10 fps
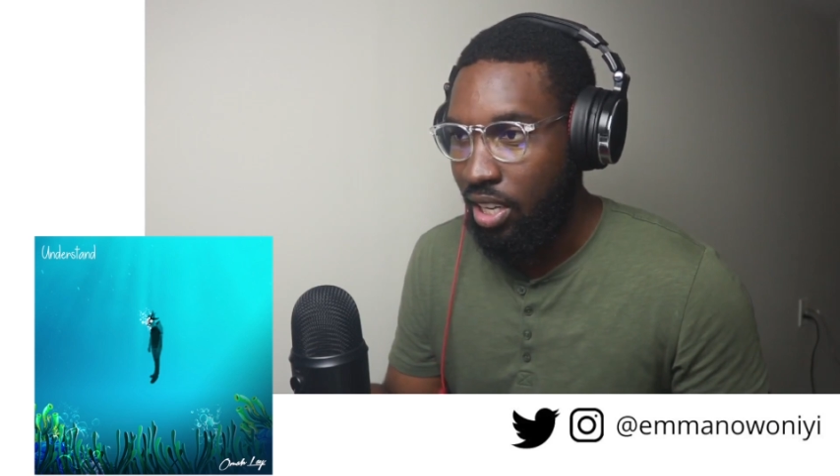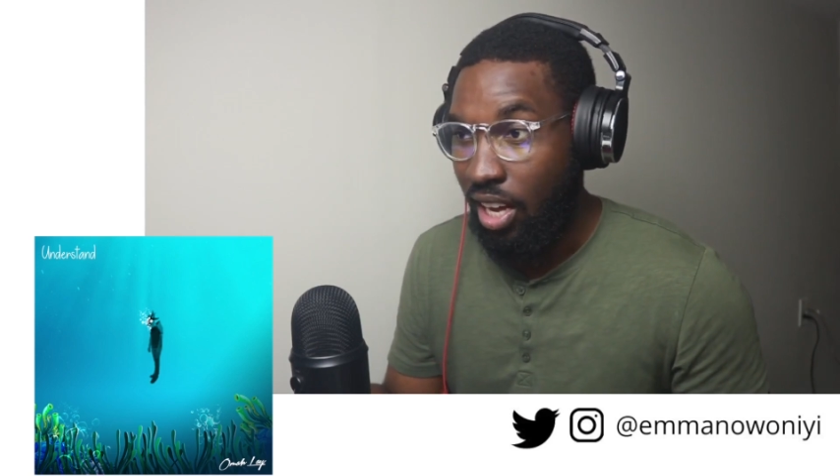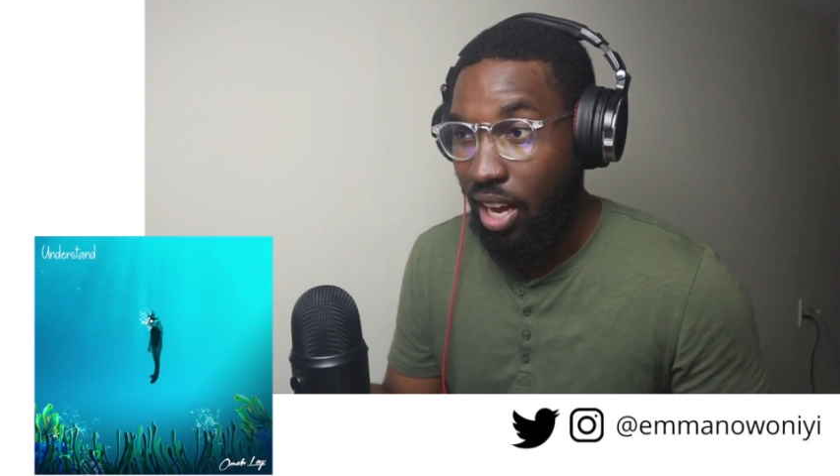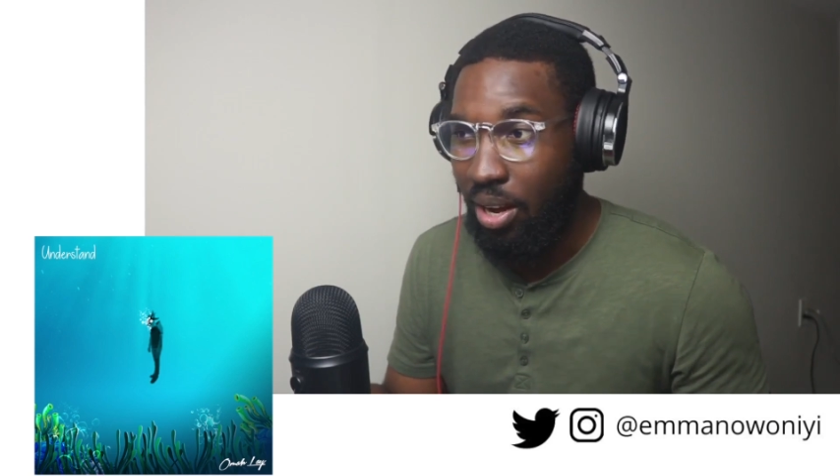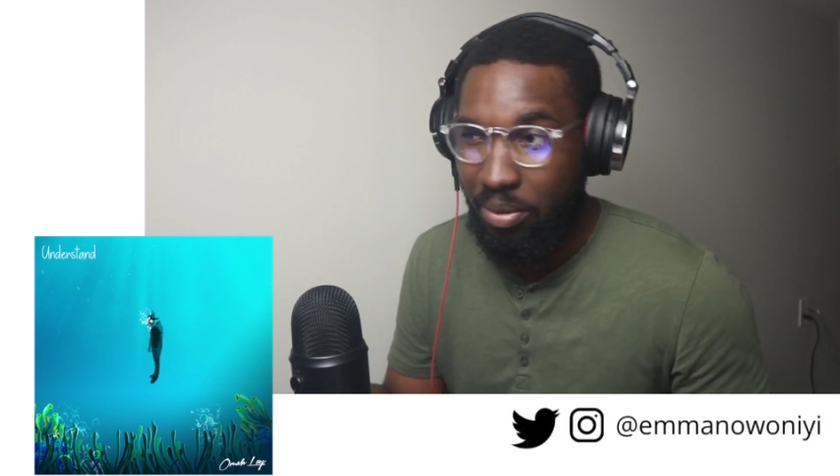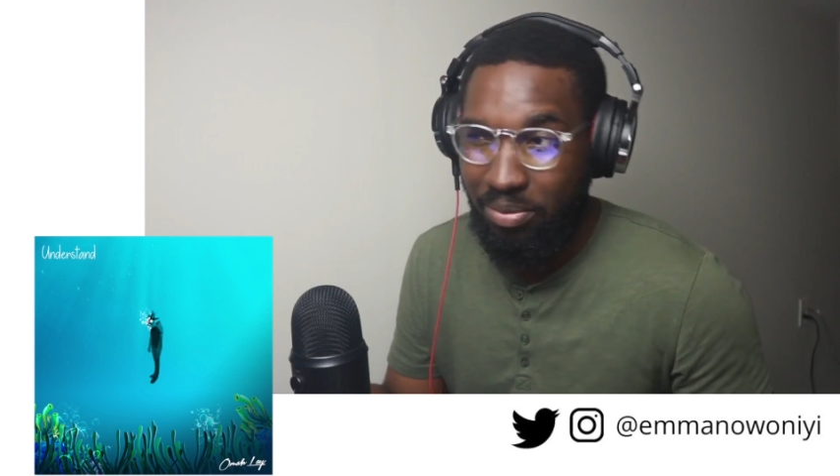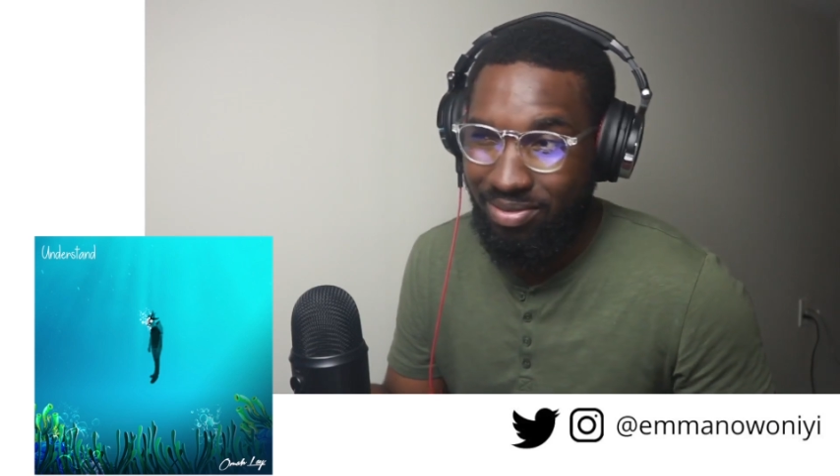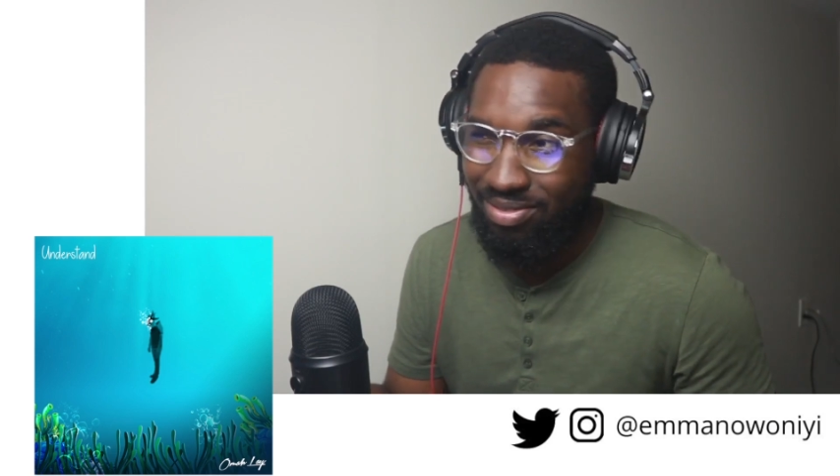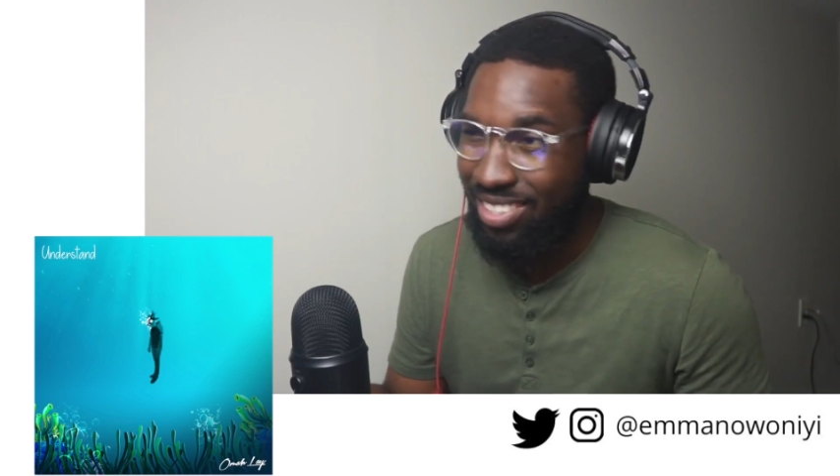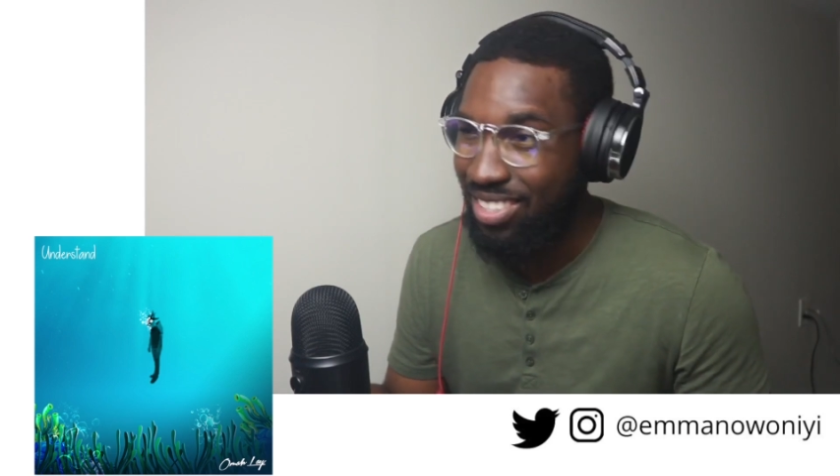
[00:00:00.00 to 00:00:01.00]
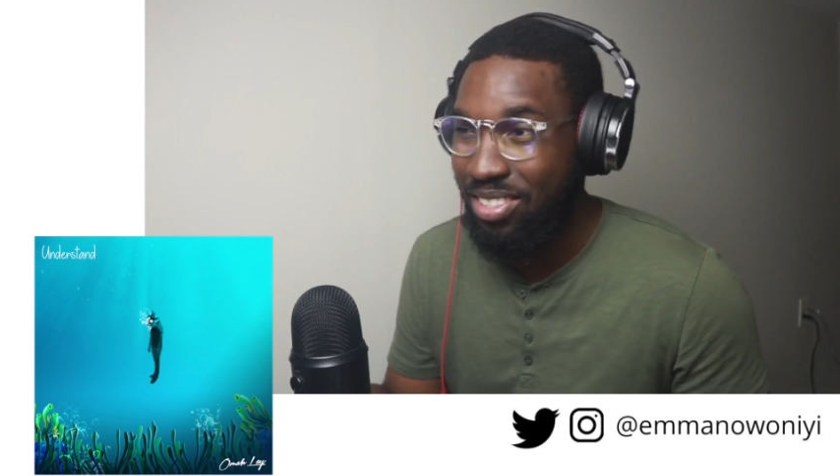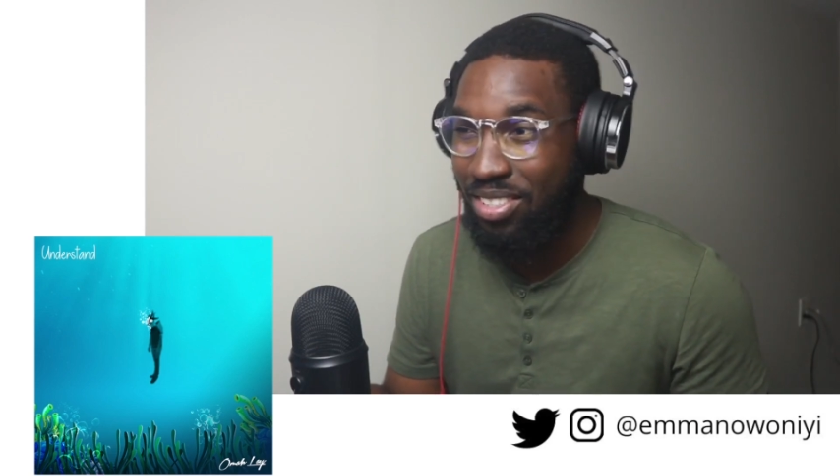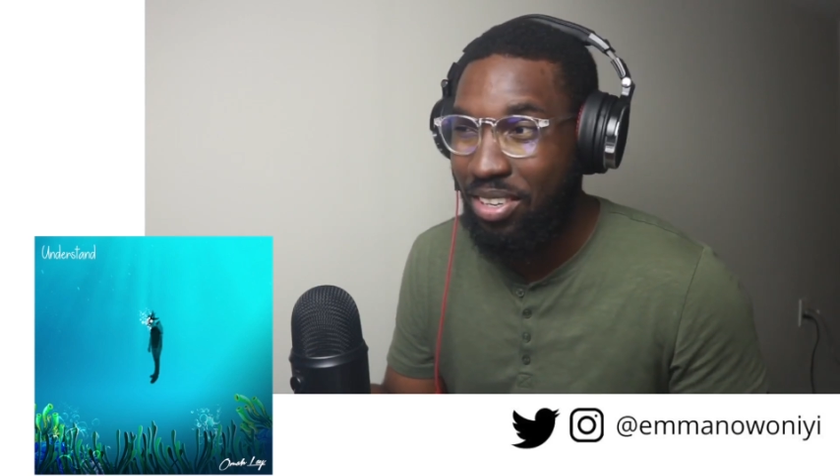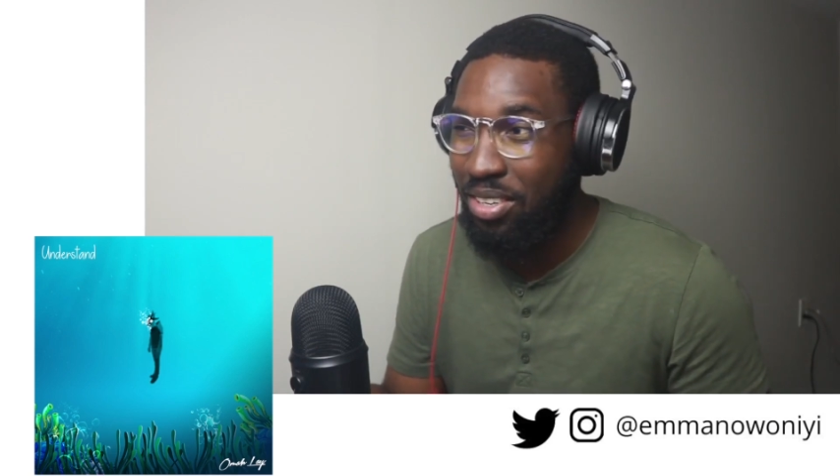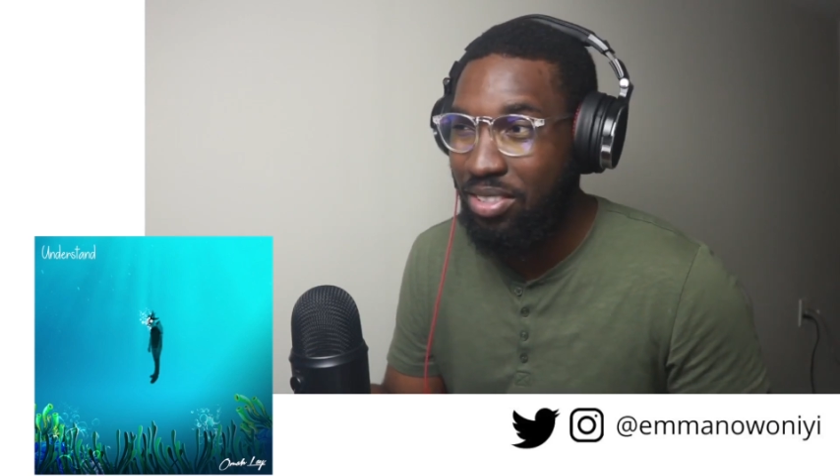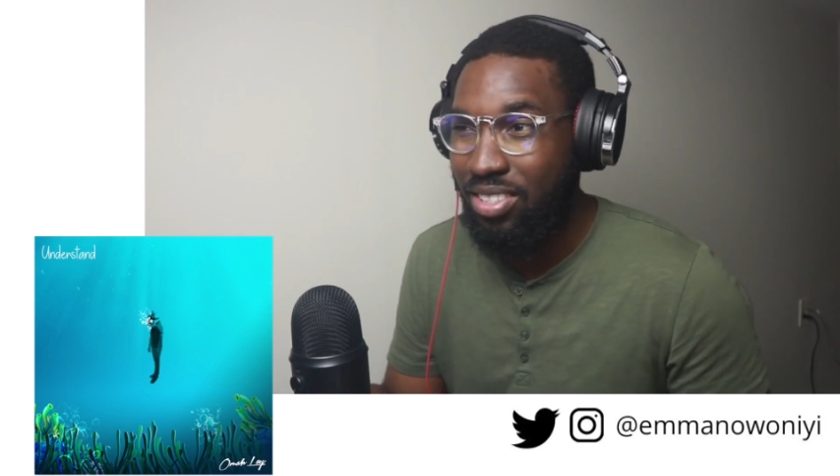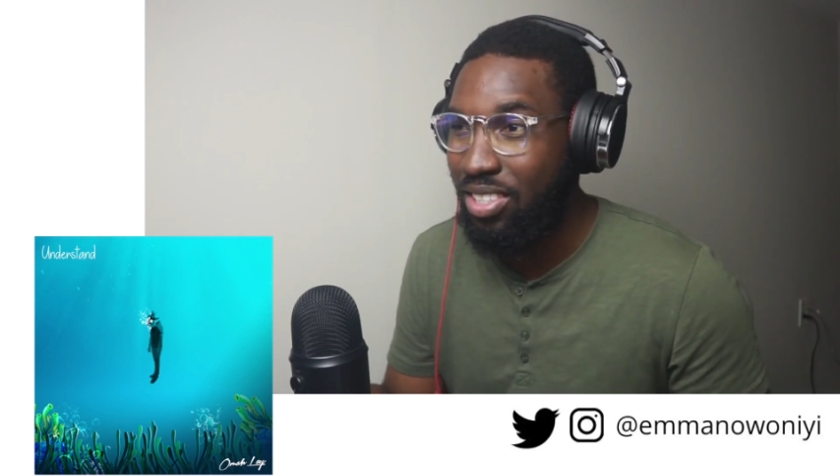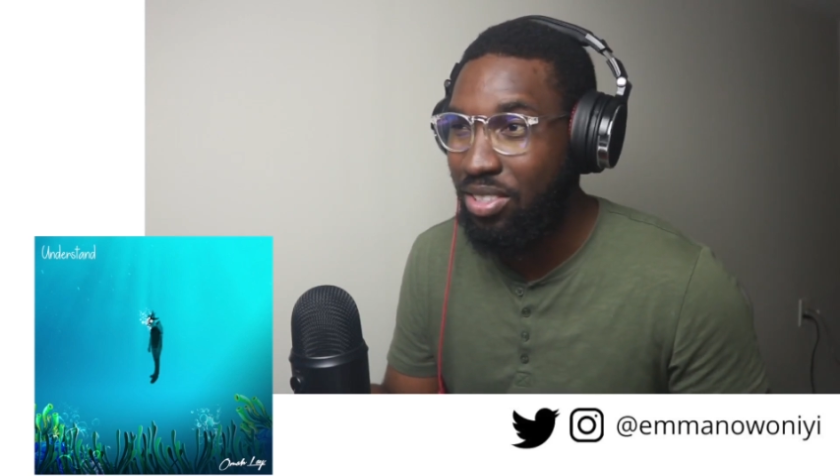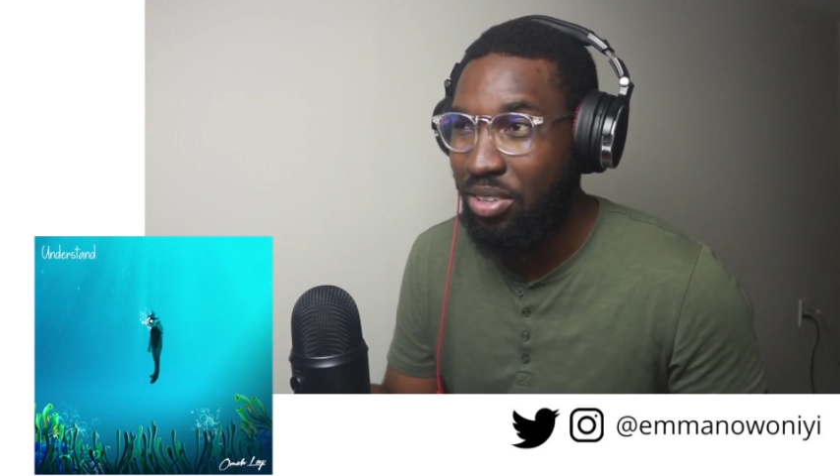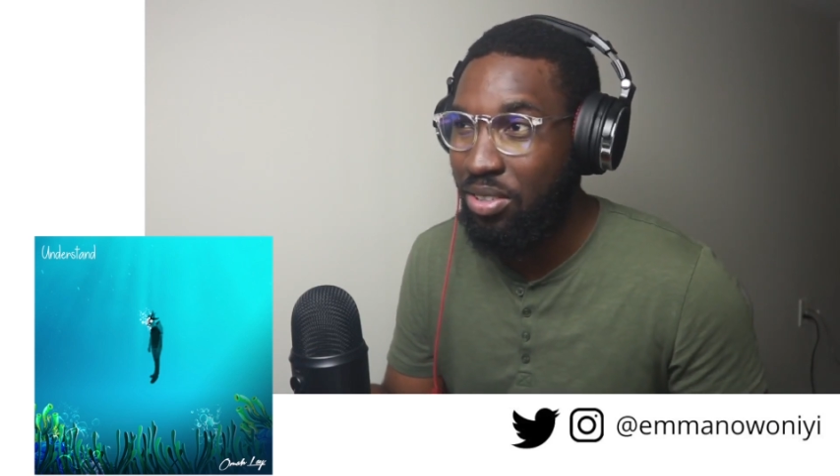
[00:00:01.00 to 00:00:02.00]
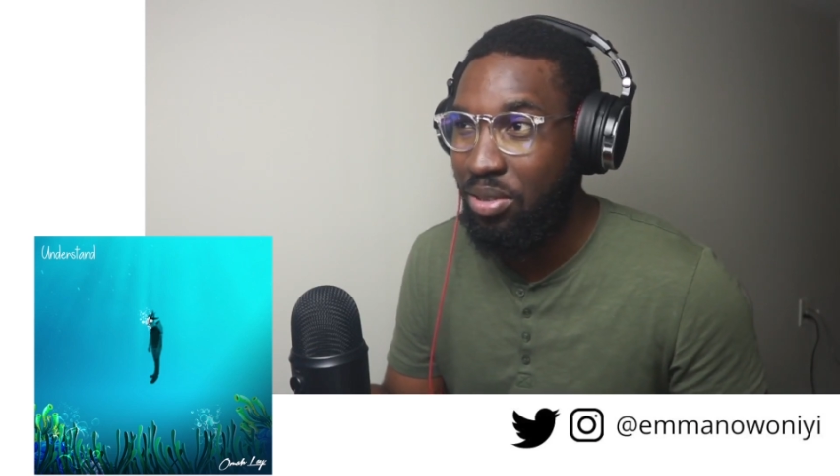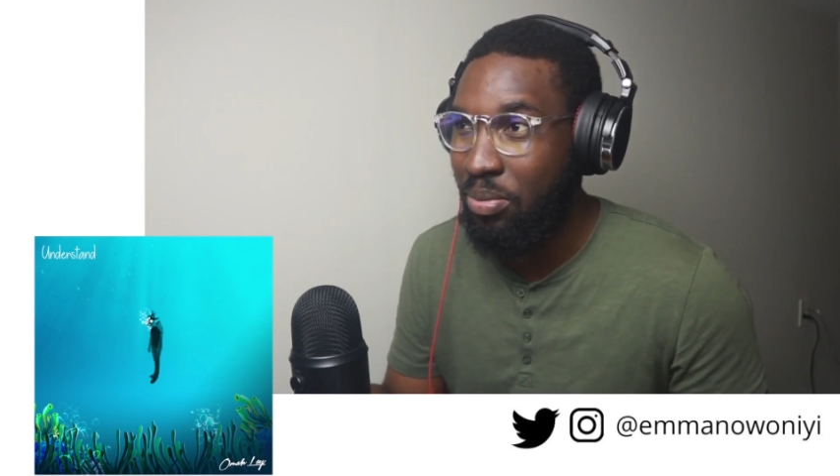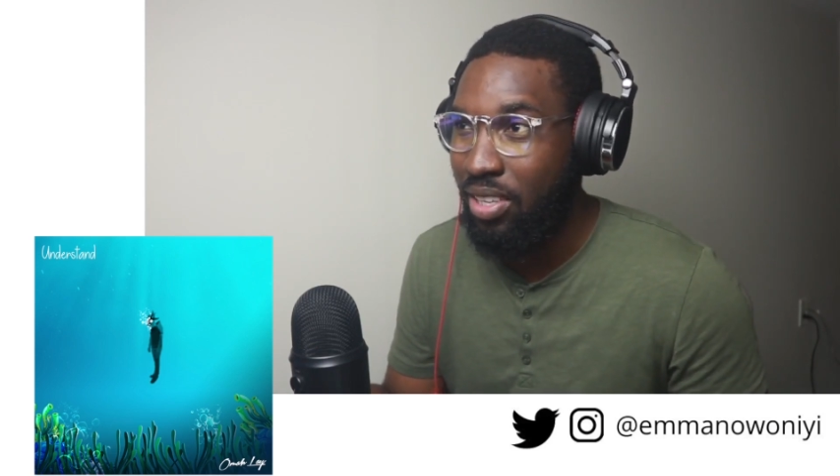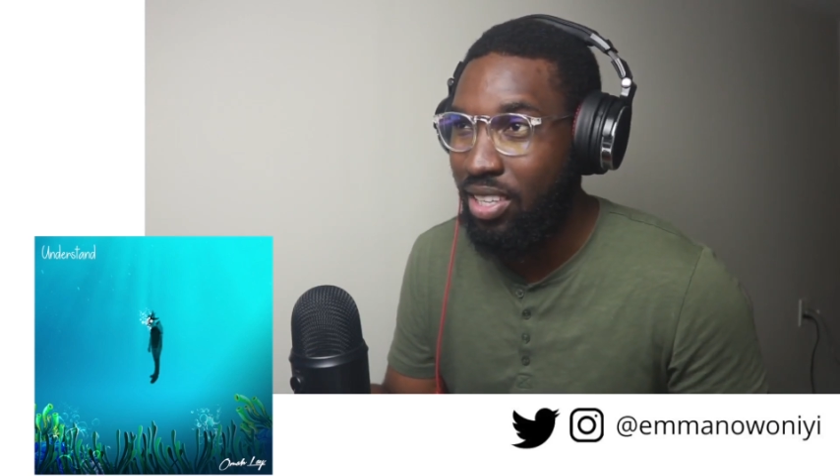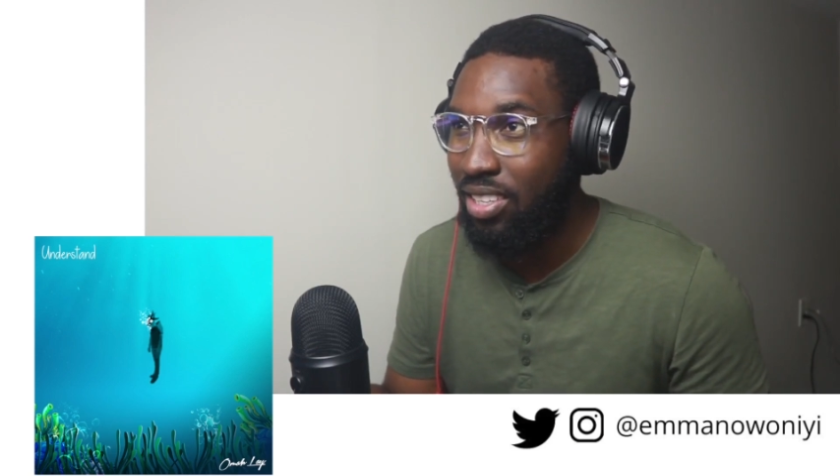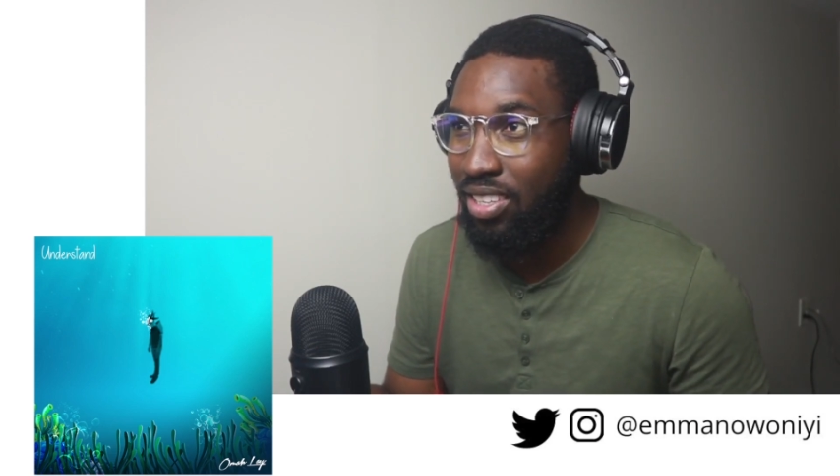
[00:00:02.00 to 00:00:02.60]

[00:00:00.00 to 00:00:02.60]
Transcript: this is going to be